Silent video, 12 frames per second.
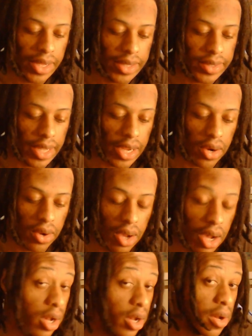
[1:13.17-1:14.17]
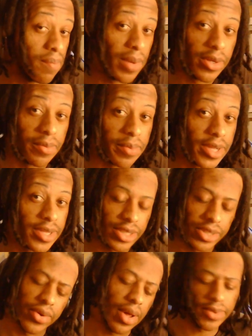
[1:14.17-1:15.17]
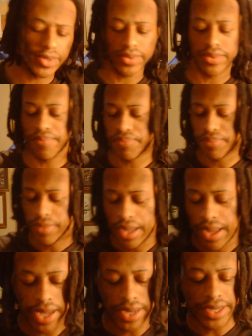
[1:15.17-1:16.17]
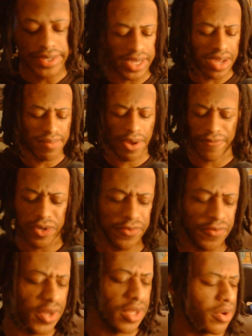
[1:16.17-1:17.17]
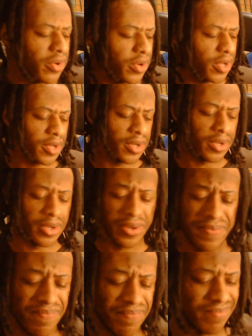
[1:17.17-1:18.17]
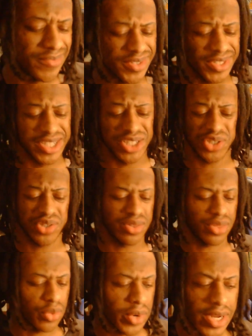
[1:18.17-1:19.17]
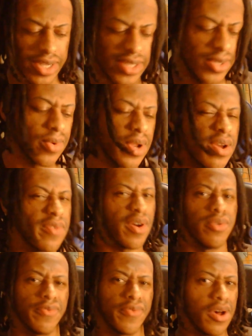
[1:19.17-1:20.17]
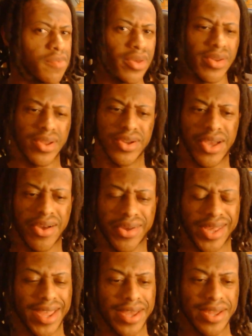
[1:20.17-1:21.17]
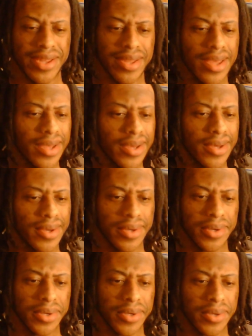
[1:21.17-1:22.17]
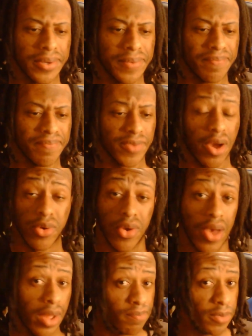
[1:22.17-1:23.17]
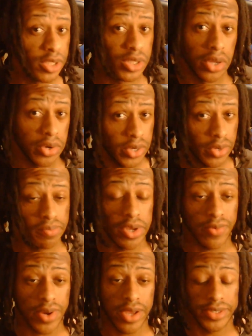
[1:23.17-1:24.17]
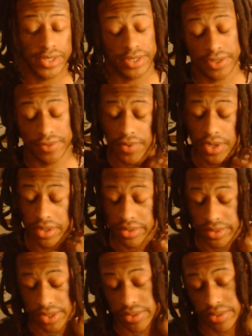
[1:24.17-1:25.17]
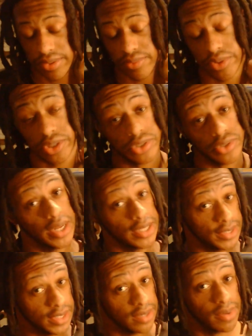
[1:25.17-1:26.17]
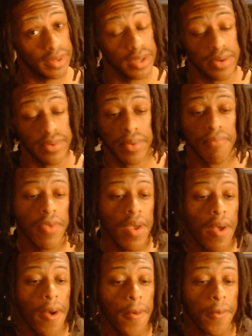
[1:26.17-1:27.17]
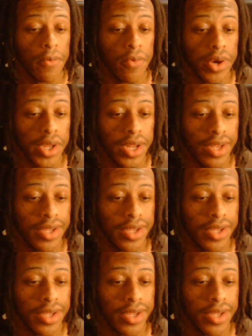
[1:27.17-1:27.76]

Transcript: They are all my dope ass. It's gonna happen to it. I did say on my first video, since Thread is around, if y'all wanna follow me on there, y'all can. I don't know how much longer it'll be around since this video, so we just gonna have to see about that one. One,